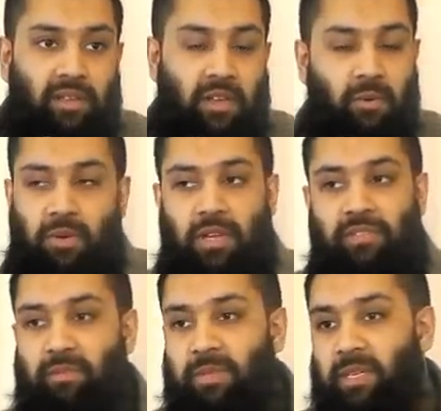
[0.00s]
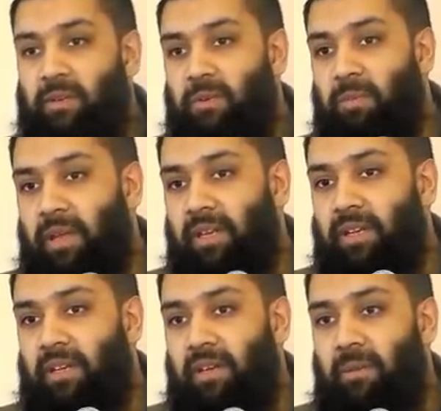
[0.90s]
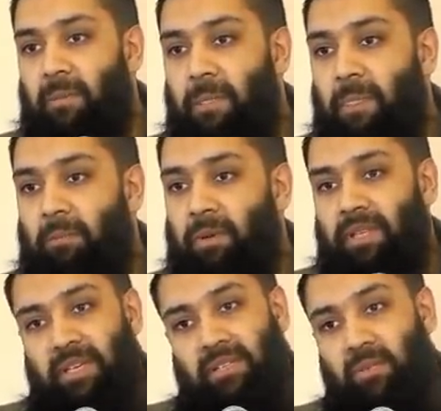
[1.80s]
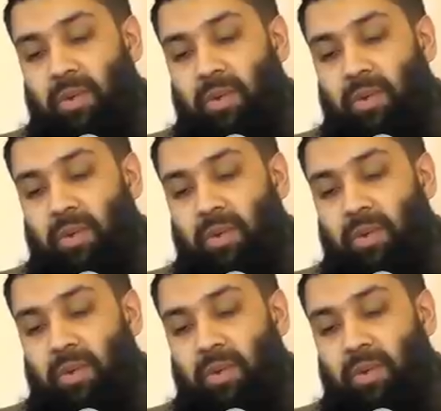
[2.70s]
He won't give them a single penny. But that's